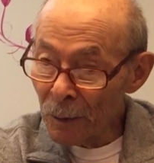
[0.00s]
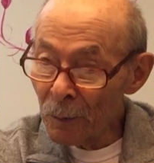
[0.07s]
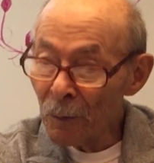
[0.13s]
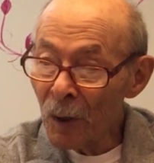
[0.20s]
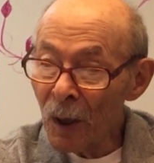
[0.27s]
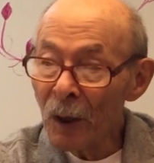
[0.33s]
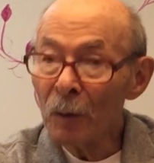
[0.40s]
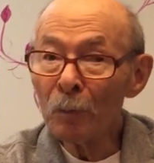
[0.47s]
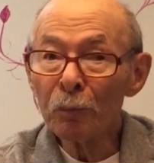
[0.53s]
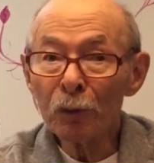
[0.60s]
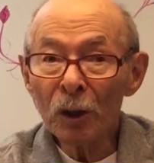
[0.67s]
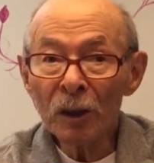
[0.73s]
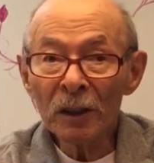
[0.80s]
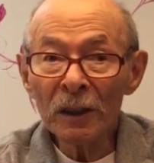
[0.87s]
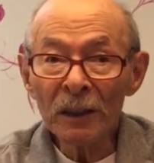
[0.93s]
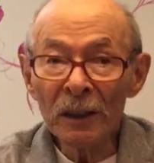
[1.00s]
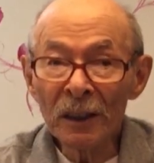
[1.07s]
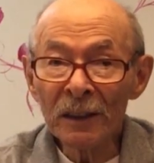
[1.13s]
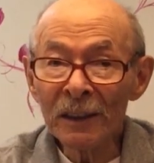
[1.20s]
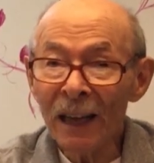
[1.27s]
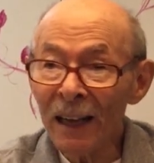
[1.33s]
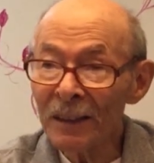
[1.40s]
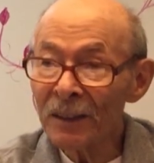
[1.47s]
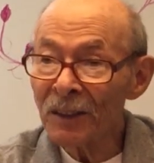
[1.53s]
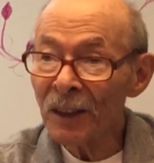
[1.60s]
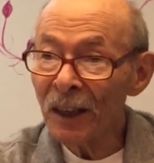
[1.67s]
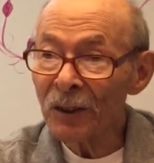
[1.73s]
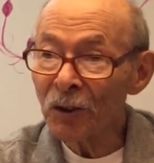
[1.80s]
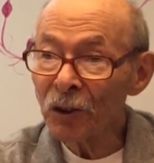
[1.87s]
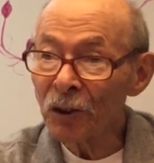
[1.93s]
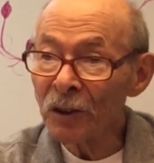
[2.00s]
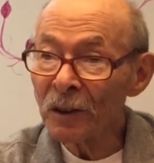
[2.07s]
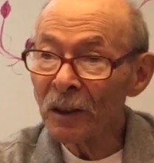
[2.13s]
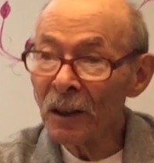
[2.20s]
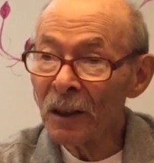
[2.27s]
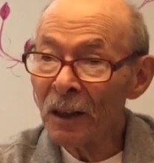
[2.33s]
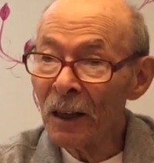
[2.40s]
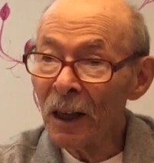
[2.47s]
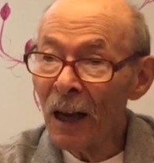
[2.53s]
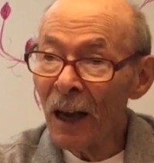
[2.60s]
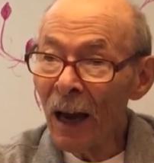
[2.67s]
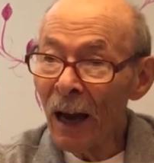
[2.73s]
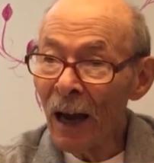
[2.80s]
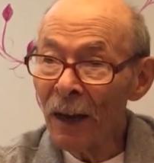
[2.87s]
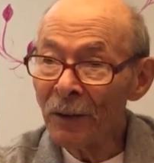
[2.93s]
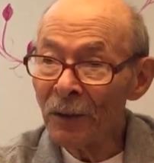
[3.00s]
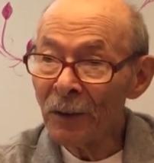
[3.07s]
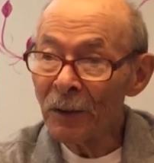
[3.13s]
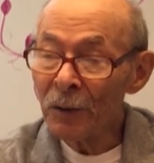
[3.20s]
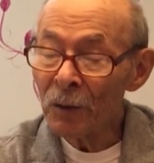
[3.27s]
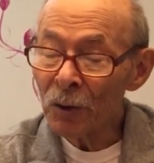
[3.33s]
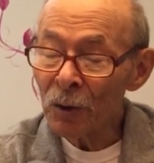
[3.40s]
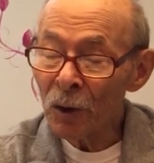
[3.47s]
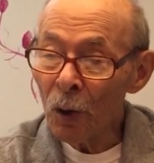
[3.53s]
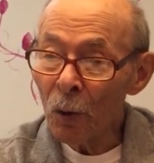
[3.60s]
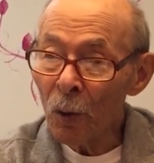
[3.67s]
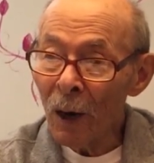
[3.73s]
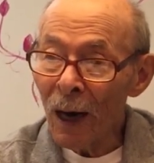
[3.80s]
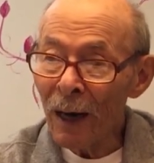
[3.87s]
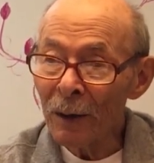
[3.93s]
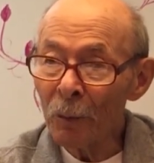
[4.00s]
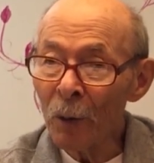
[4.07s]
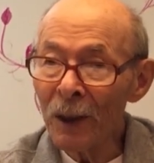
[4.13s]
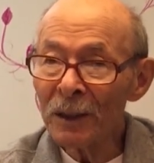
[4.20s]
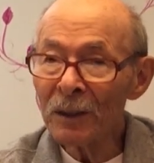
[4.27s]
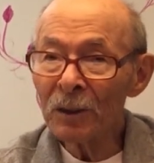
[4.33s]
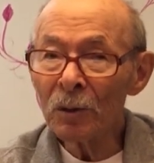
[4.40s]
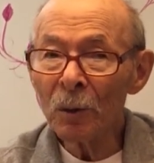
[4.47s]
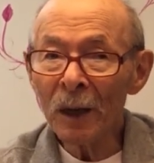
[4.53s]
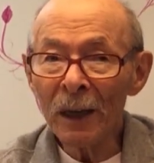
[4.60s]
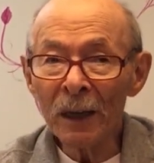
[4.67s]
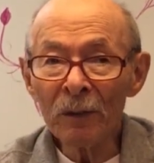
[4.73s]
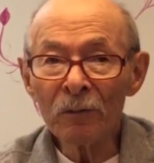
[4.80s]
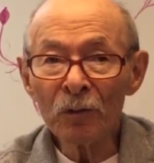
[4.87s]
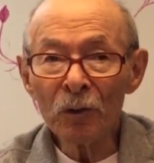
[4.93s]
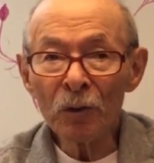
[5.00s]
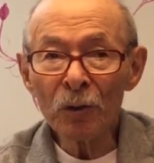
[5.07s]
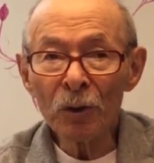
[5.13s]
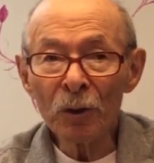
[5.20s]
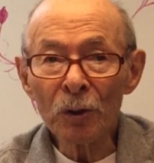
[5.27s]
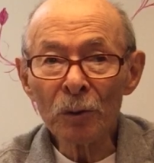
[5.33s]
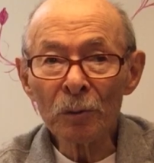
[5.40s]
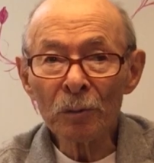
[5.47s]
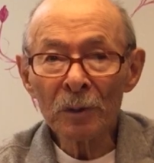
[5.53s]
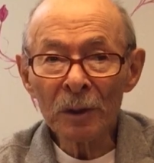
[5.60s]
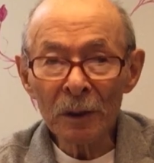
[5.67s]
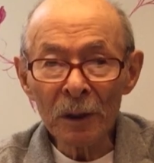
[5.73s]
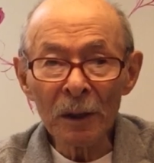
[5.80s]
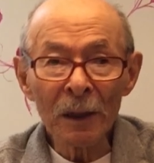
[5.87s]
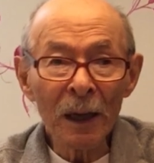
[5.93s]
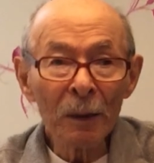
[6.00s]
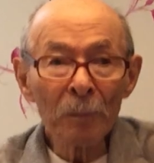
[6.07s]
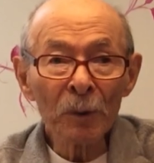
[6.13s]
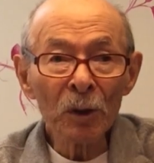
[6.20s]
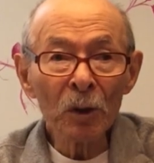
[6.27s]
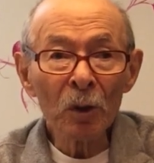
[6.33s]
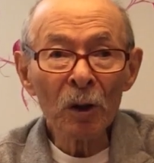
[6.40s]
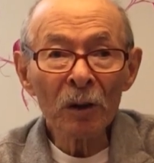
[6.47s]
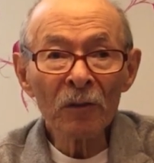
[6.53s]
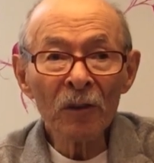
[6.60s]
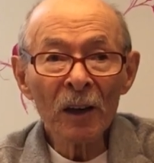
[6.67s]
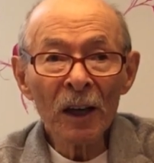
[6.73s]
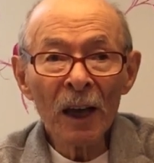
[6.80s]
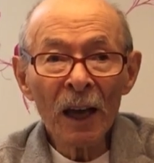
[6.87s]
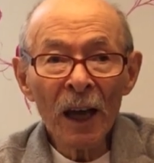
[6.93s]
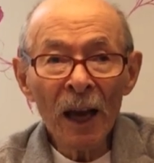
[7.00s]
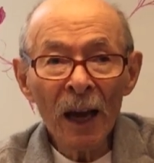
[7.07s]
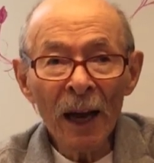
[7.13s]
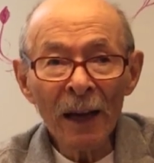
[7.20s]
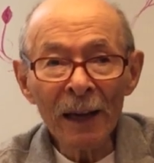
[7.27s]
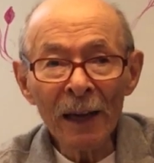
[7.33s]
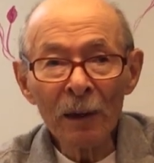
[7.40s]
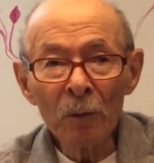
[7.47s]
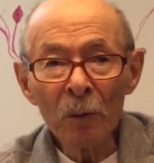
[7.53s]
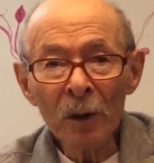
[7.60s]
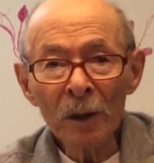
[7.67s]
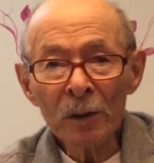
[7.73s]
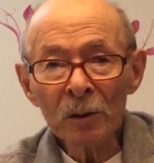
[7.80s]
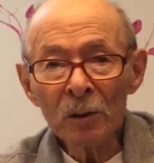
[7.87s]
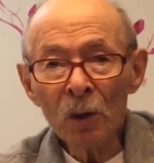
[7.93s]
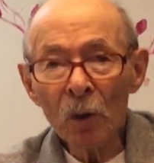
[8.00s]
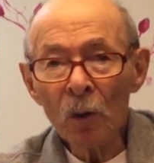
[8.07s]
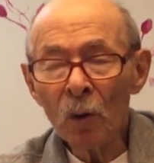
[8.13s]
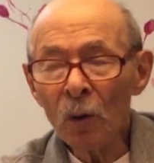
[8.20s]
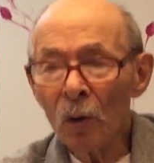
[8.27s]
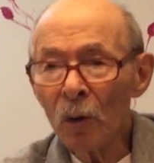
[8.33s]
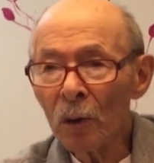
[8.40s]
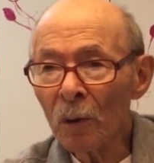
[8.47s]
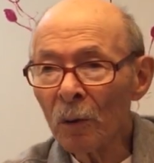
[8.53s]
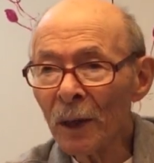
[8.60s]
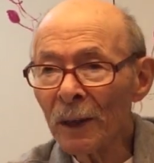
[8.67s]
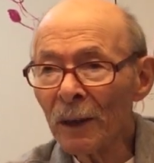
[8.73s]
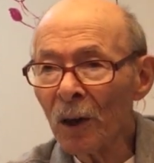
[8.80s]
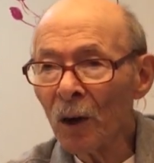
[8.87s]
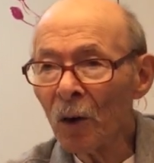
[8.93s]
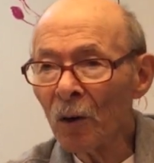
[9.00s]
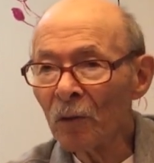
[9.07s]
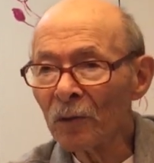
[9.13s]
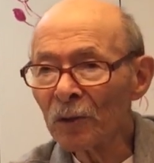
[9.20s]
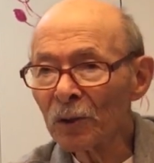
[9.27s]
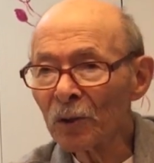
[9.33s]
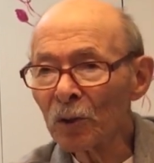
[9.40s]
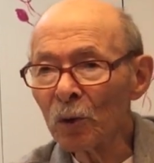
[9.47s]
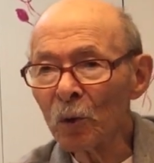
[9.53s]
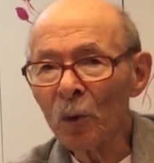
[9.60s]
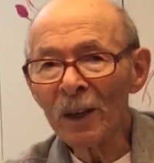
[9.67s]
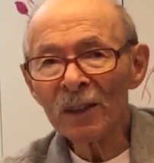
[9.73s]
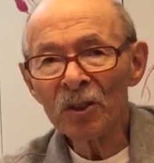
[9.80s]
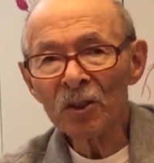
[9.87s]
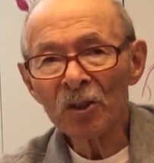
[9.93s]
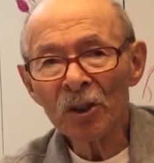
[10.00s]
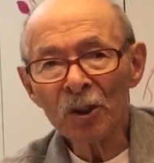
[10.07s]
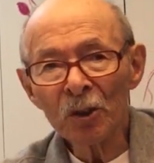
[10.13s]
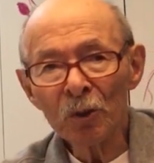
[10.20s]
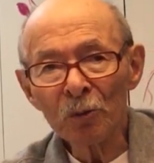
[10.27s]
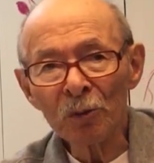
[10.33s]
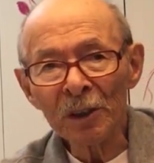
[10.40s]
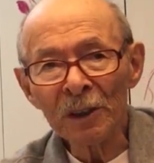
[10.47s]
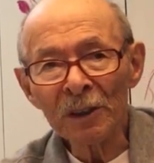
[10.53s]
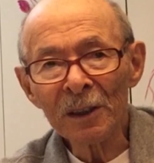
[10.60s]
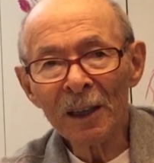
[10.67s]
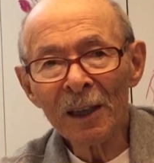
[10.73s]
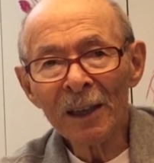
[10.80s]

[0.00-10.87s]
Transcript: in, in Brooklyn at that section. And so I went to Avenue U, he let me off, and I walked all the way over to West sixth Street